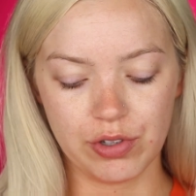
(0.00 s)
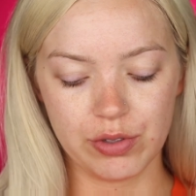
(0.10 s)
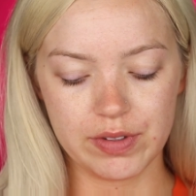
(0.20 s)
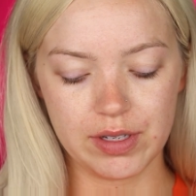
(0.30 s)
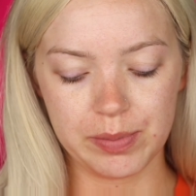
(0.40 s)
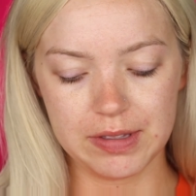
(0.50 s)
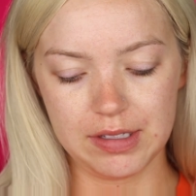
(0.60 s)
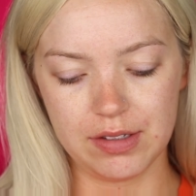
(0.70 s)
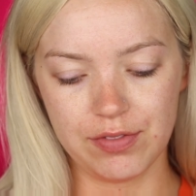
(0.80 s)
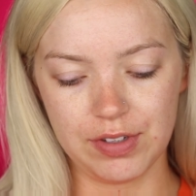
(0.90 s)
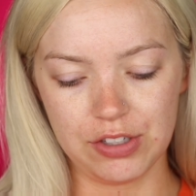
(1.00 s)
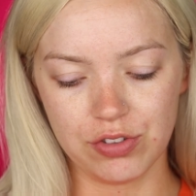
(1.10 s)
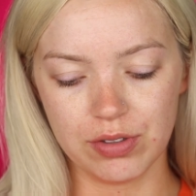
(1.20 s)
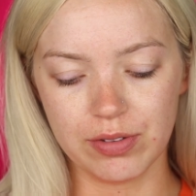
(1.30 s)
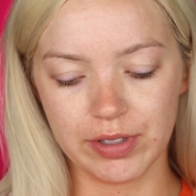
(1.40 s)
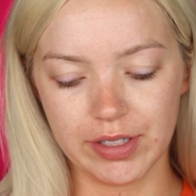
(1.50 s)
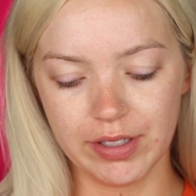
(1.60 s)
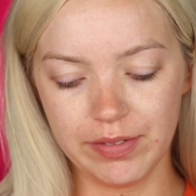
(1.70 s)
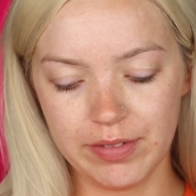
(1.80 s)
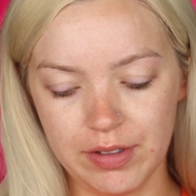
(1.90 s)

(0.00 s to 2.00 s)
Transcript: Rosehip Seed Facial Oil.